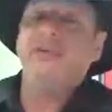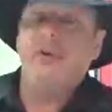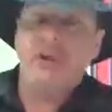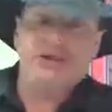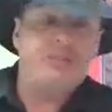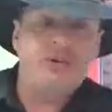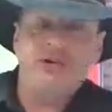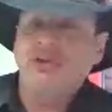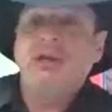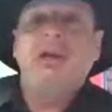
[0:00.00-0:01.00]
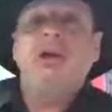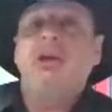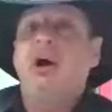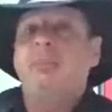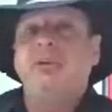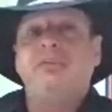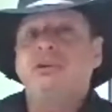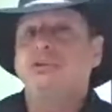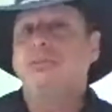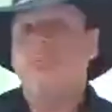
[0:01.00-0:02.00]
if you don't like sports,
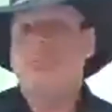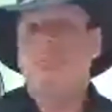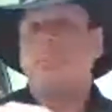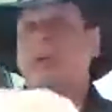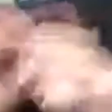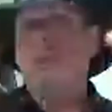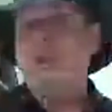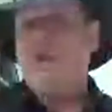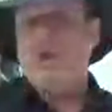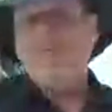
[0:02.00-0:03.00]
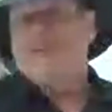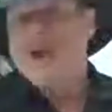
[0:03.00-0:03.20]
professional ballet. I